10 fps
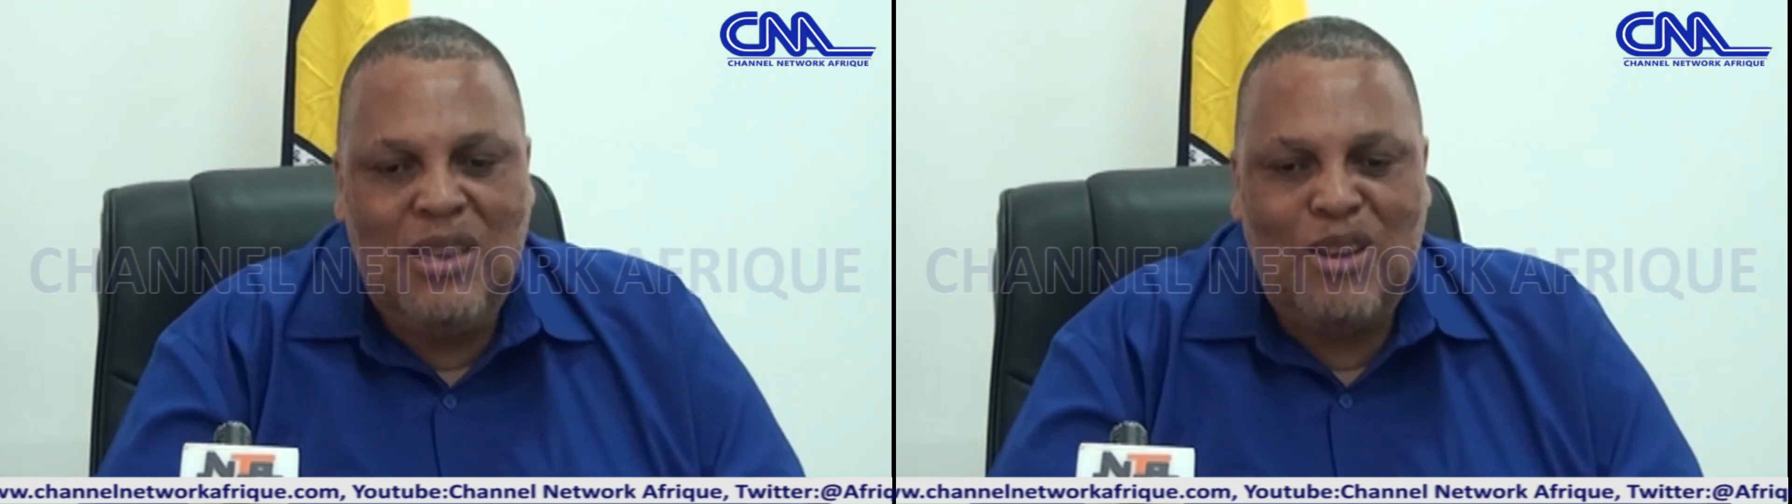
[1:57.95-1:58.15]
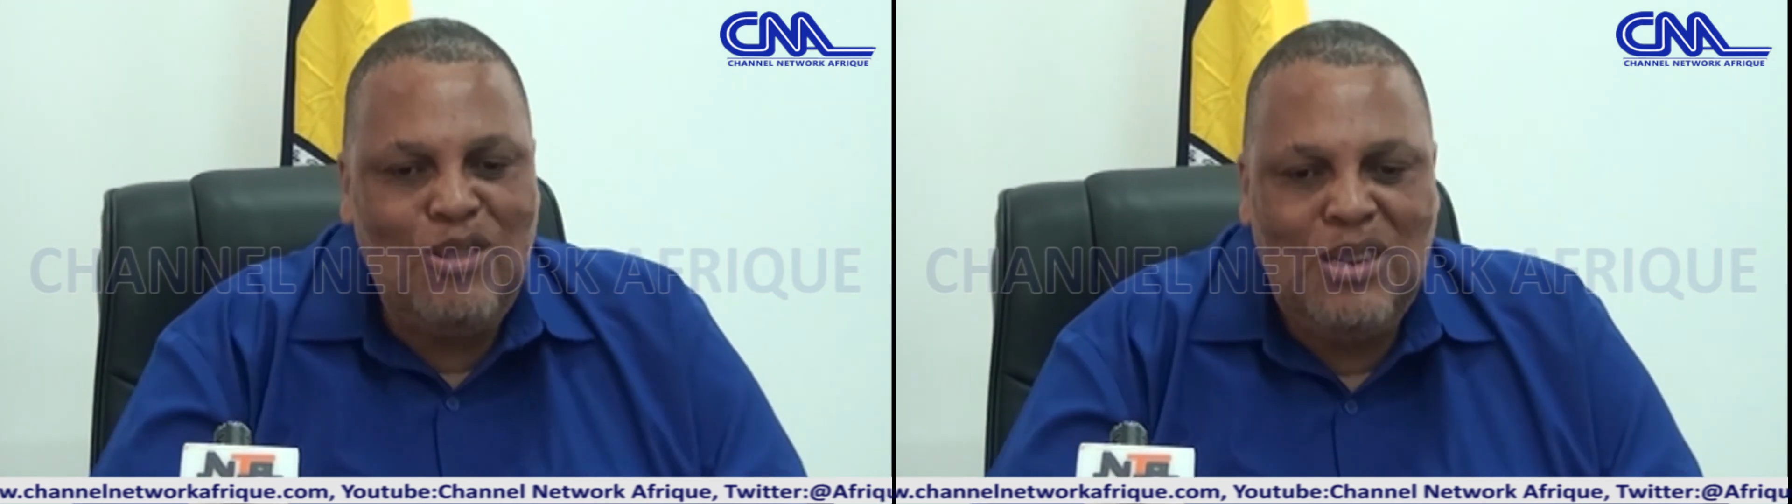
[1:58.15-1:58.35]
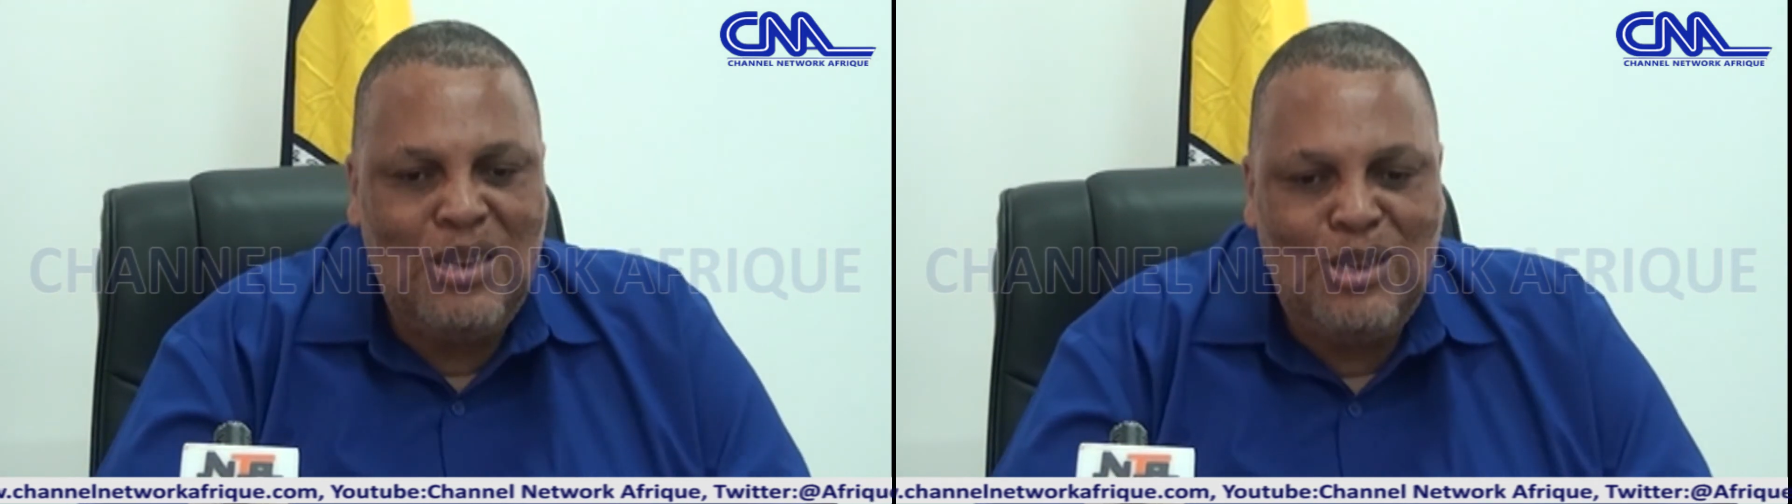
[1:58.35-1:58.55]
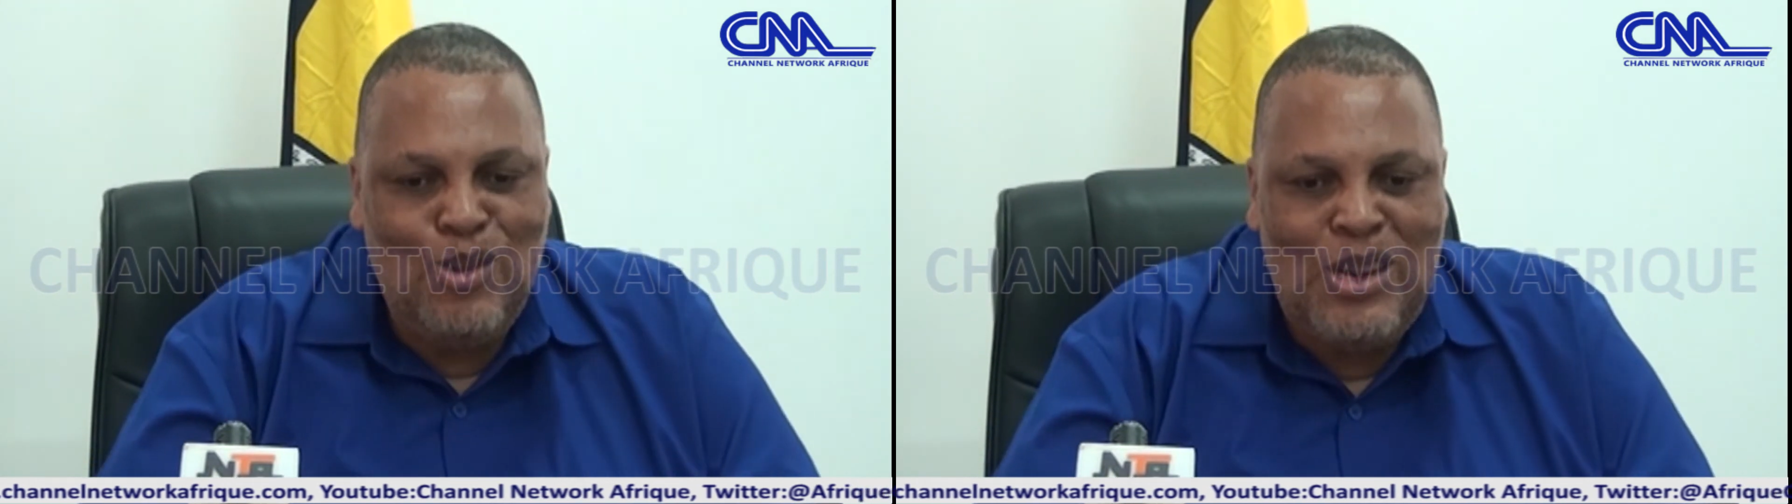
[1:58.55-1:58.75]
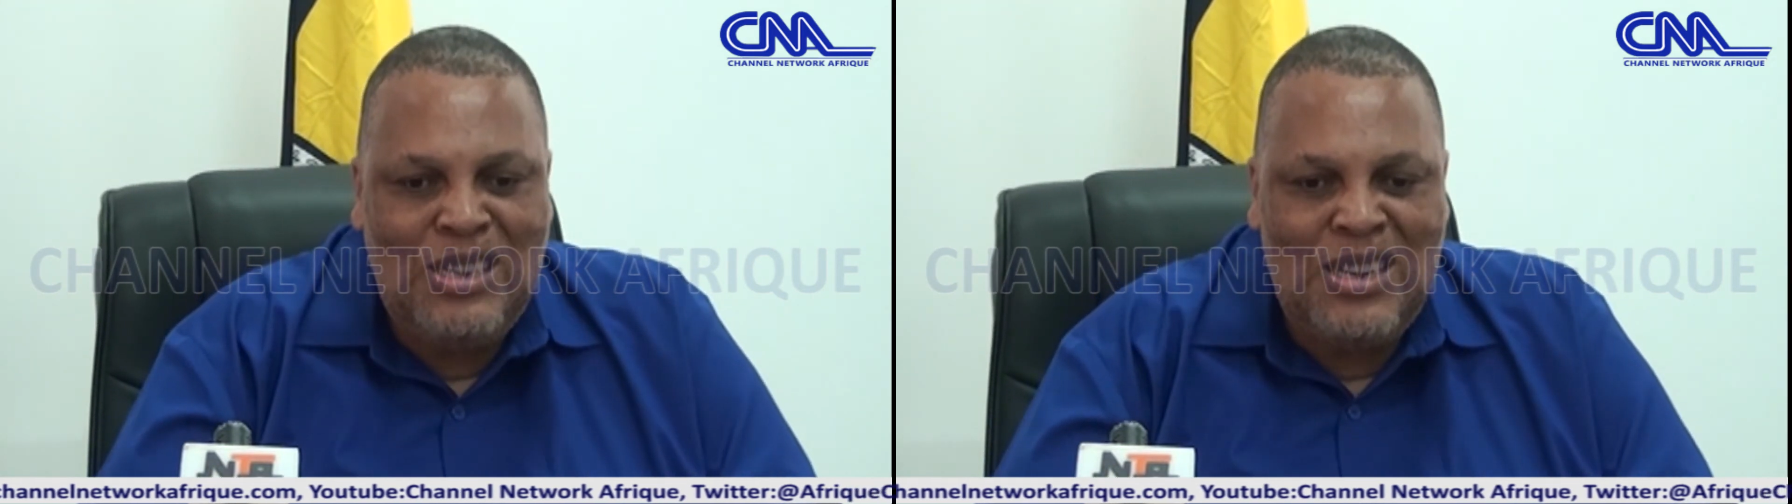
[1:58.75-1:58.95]
The security
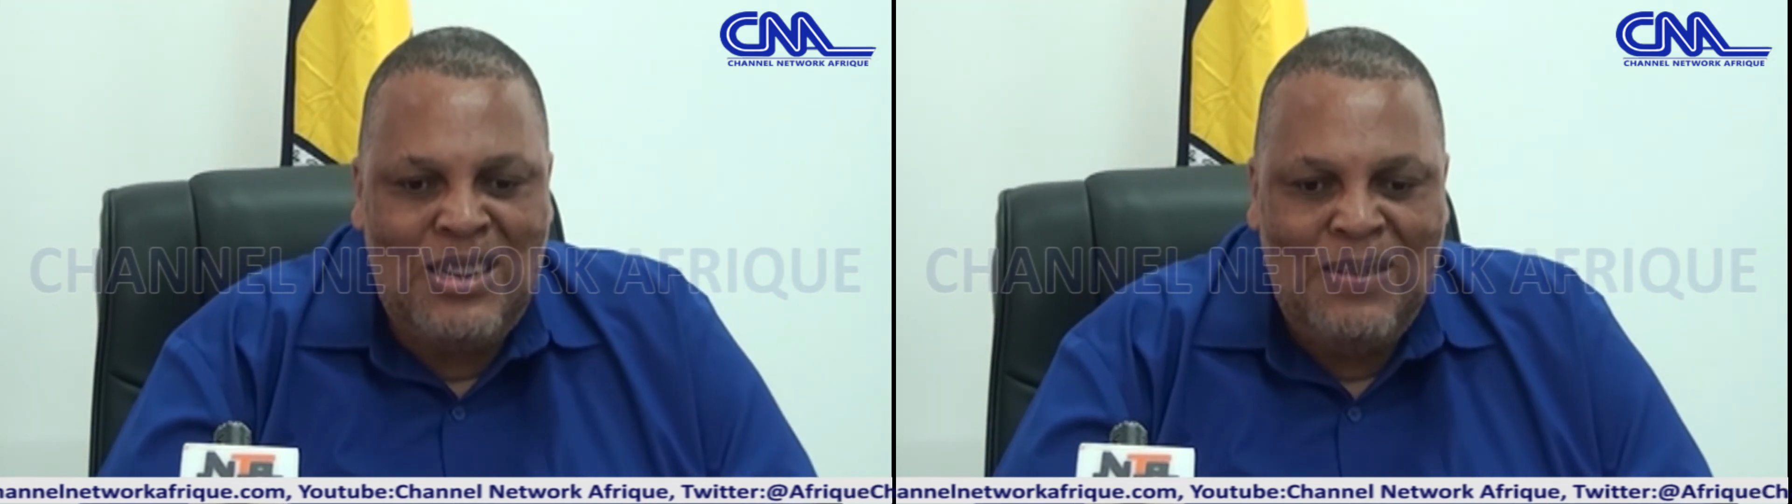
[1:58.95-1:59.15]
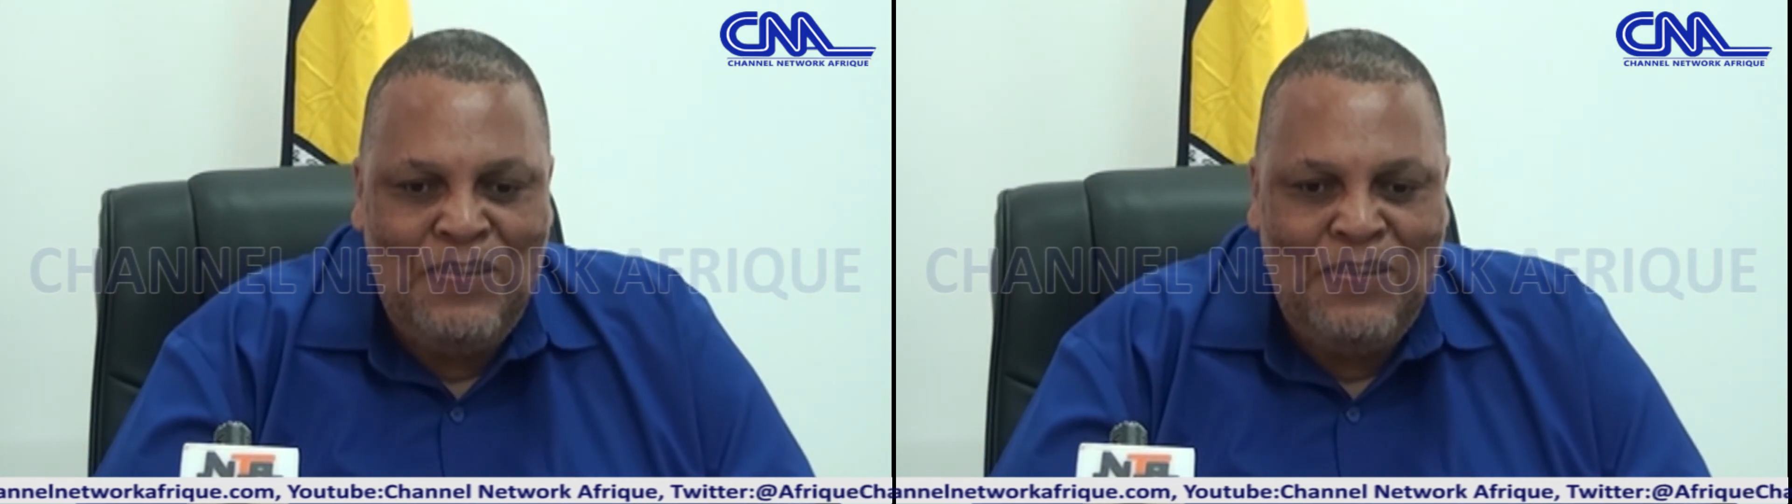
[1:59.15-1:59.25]
situation